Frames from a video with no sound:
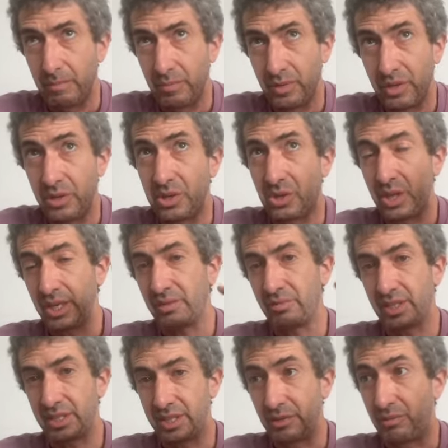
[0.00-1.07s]
you could think of
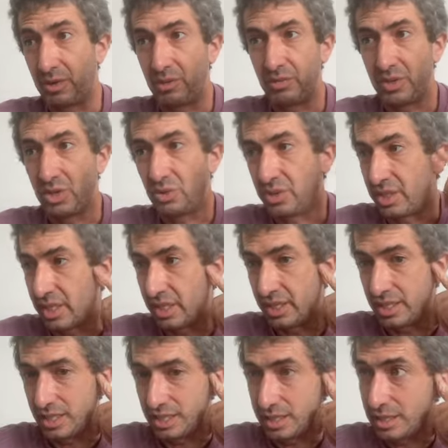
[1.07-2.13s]
this if you've used an
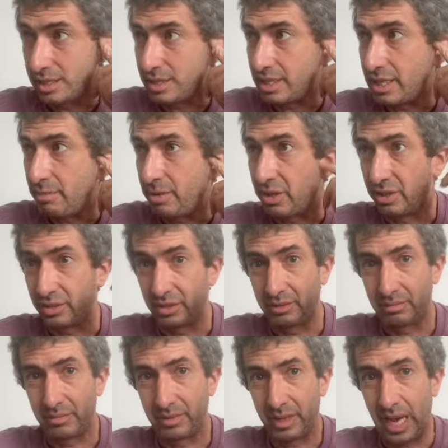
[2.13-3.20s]
email
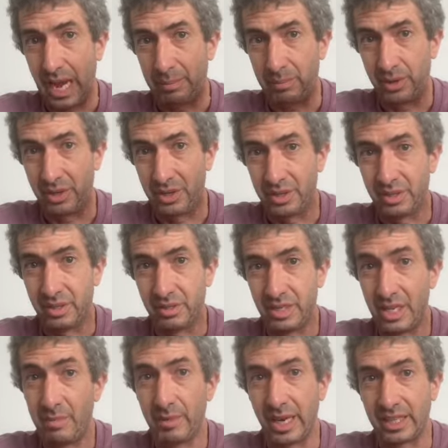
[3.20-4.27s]
app on
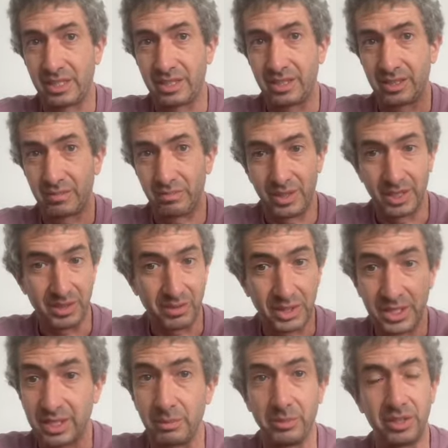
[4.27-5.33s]
Emacs. This is very
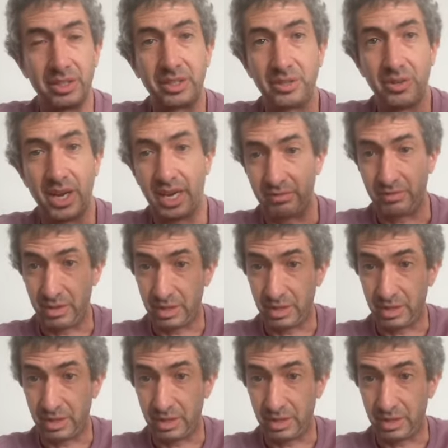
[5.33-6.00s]
similar. You have the